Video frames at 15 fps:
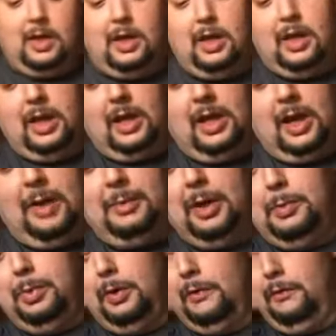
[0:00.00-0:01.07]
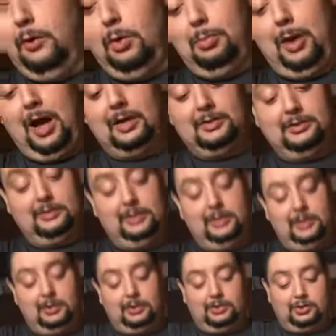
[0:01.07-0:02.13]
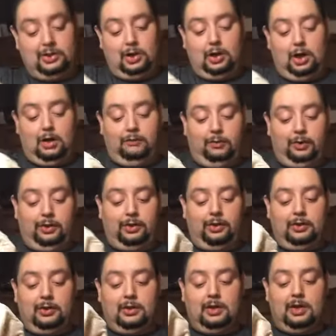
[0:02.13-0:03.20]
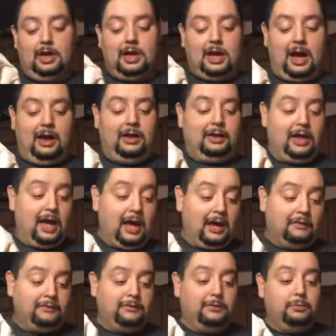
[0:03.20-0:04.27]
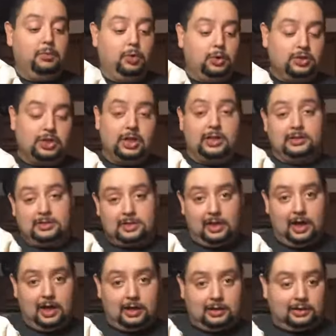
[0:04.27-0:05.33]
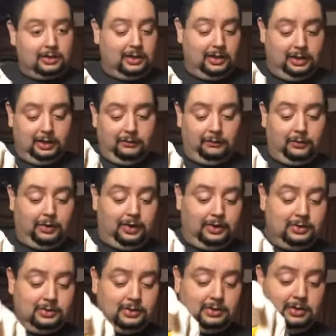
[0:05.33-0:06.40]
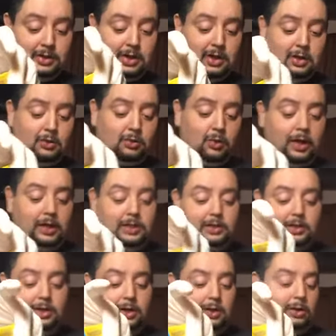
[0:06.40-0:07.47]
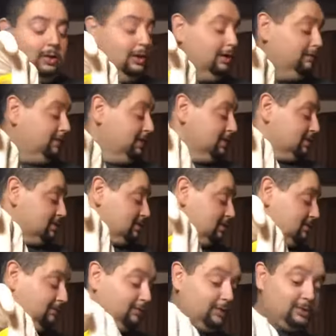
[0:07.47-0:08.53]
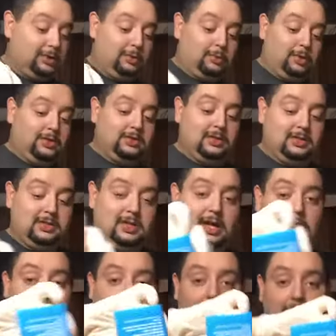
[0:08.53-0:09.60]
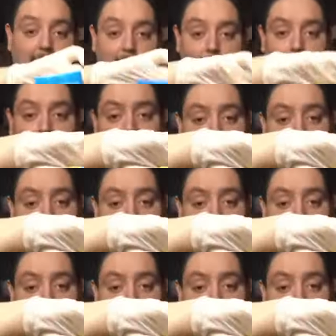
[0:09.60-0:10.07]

And I'm going to put 4 boxes in there to start off with. I have more chicken stock in the fridge, ready to go if this, for some reason, is not enough for me.